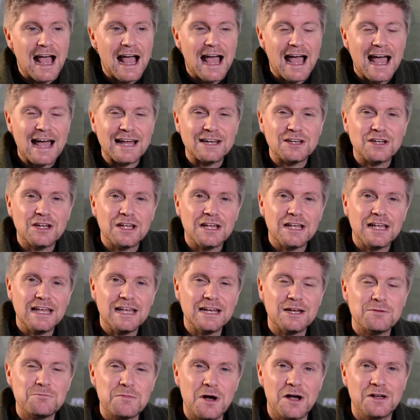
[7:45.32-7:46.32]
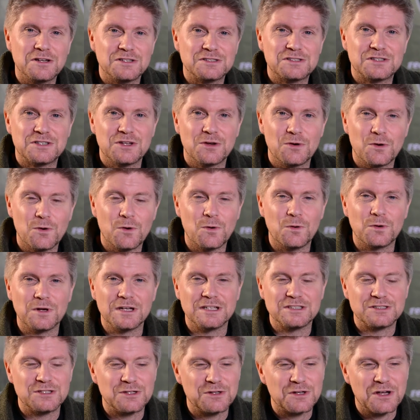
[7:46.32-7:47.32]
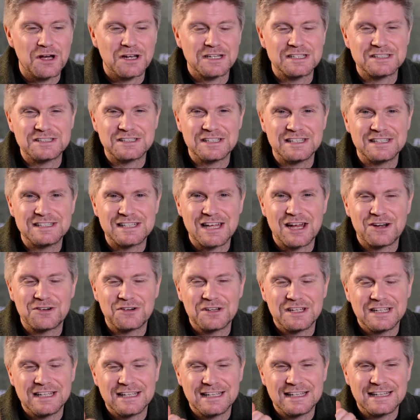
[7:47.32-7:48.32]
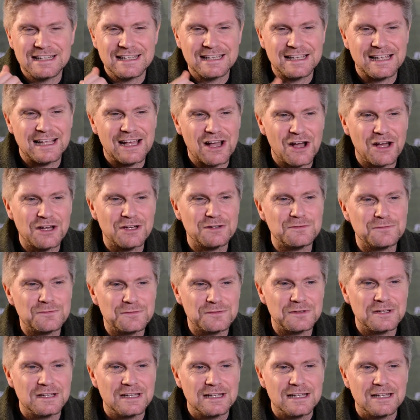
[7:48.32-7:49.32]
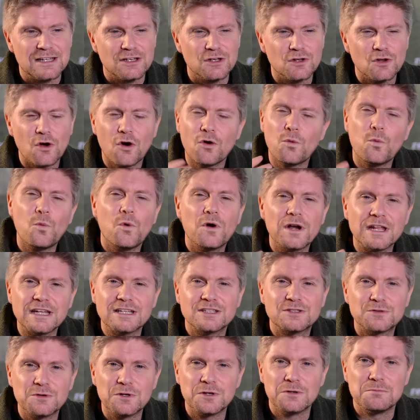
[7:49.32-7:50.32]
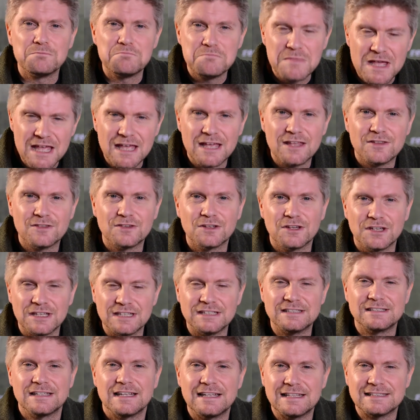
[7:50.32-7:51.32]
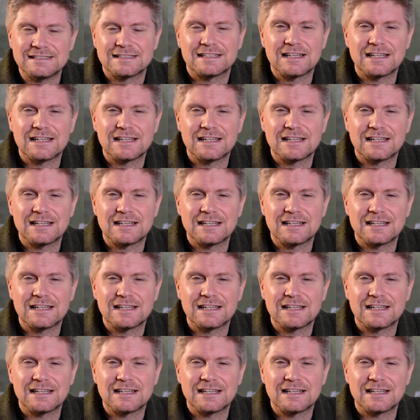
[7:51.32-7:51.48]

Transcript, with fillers: And in amongst it all is you kind of see Terry kind of not wanting to admit that he's